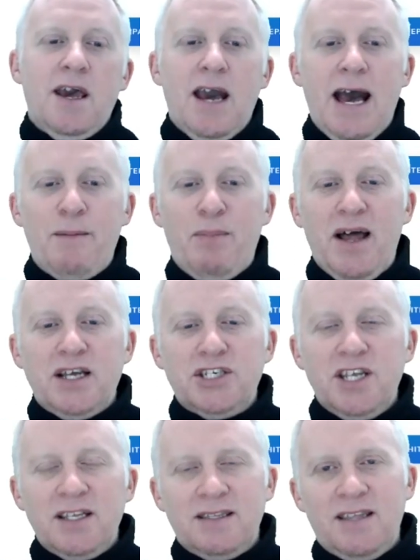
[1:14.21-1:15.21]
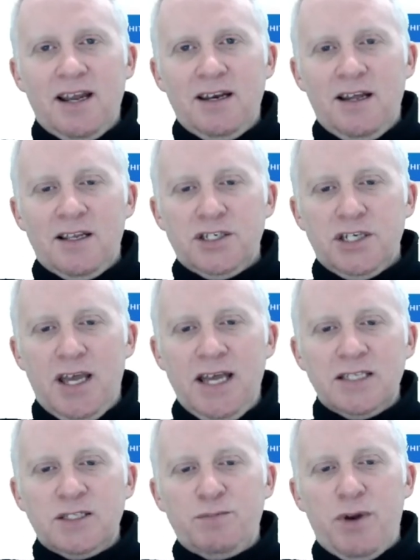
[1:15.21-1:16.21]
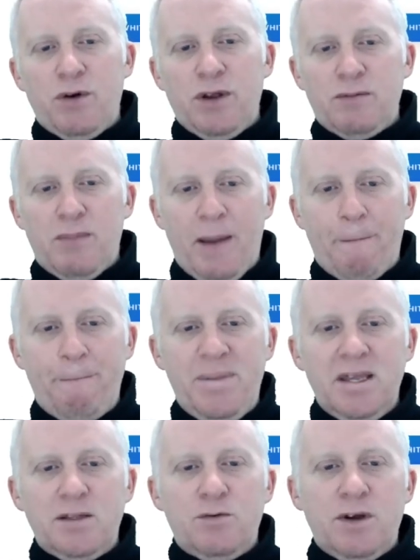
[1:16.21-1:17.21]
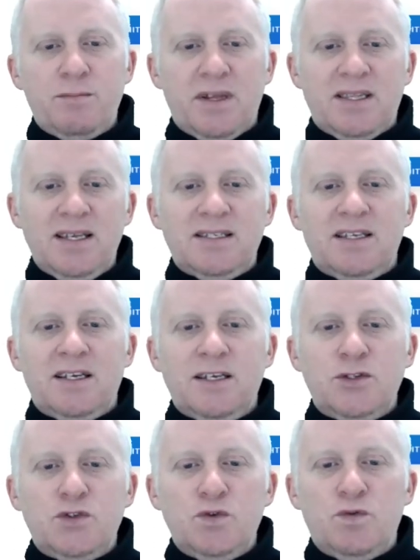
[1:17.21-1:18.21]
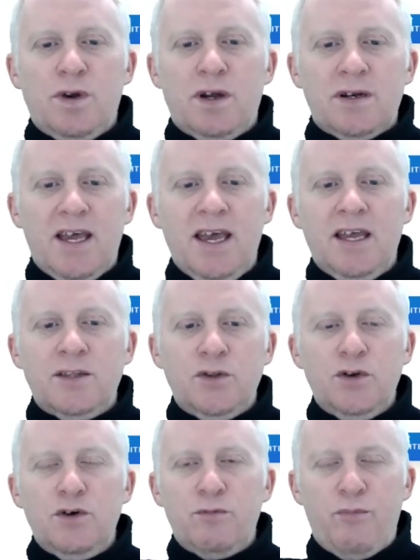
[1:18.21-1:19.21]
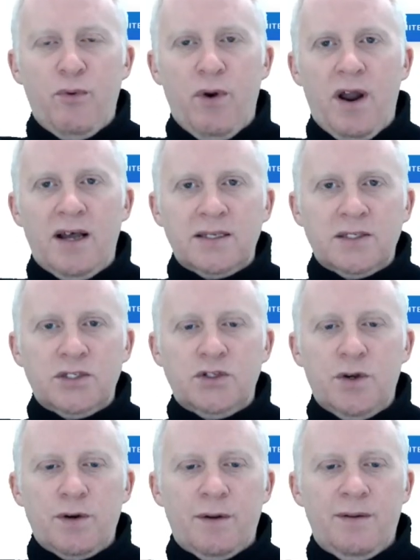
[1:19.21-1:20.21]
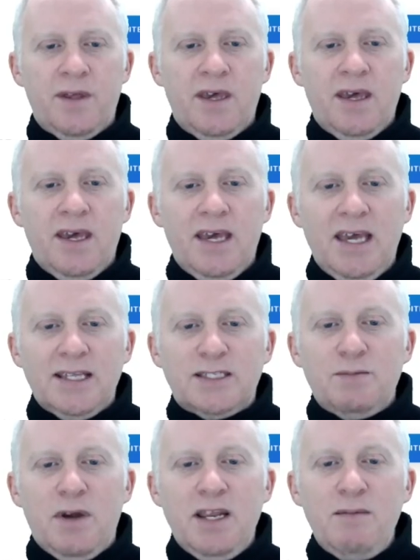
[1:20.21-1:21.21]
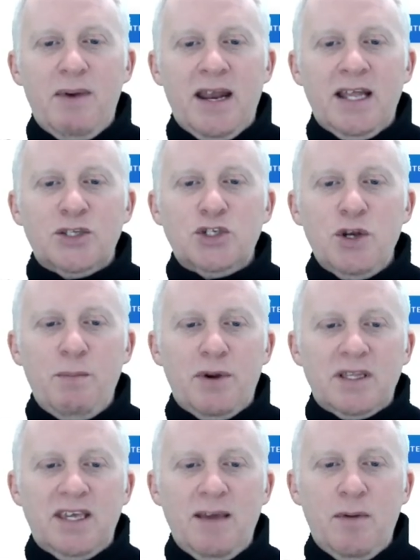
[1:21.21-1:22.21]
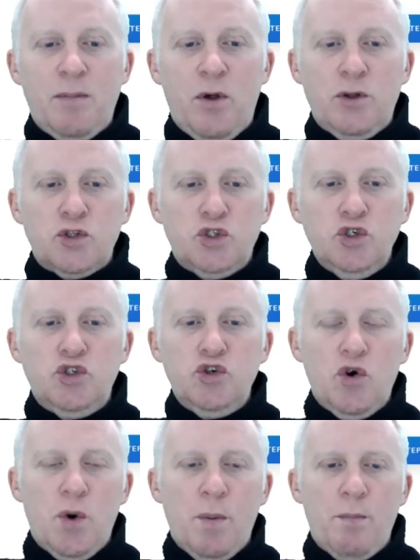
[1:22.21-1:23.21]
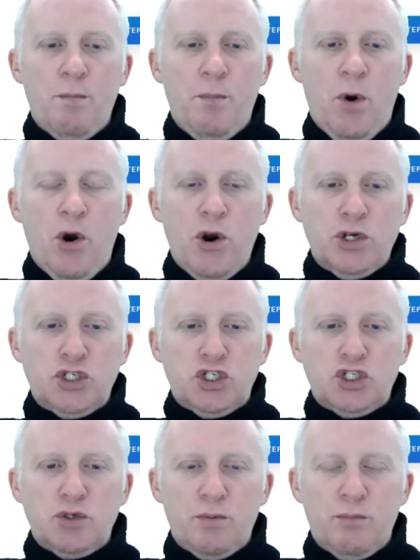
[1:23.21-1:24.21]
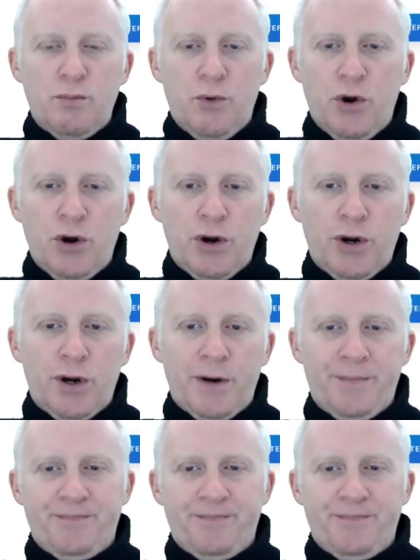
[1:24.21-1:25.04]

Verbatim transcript: A blockchain technology inspired by Bitcoin but designed to run in your browser. It's money by nature but capable to do much more.